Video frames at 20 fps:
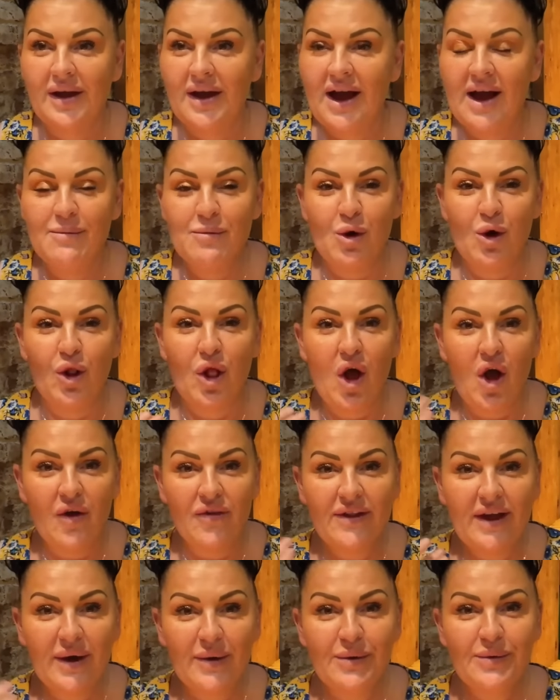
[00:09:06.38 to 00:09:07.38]
I'm all hot
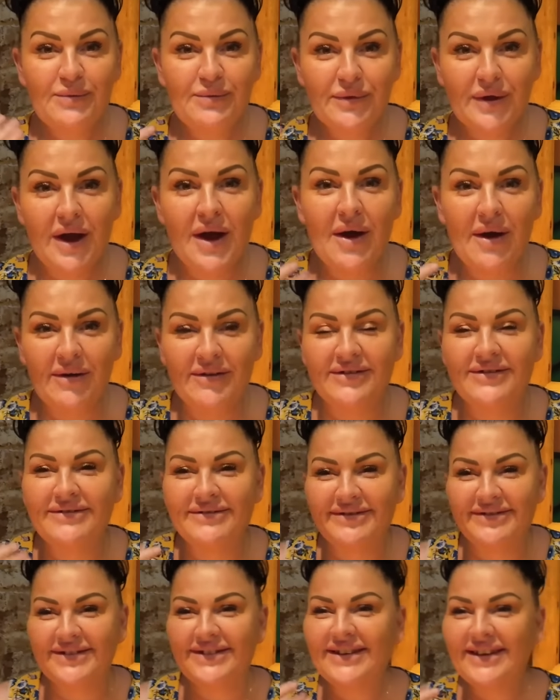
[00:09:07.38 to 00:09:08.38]

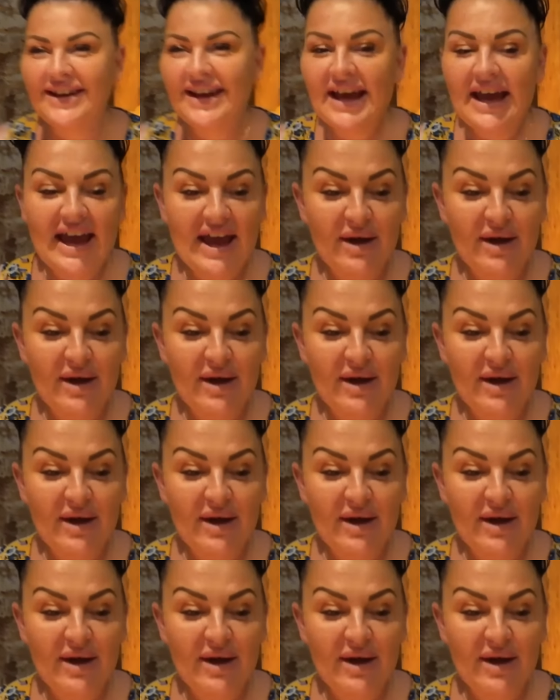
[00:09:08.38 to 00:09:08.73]
now.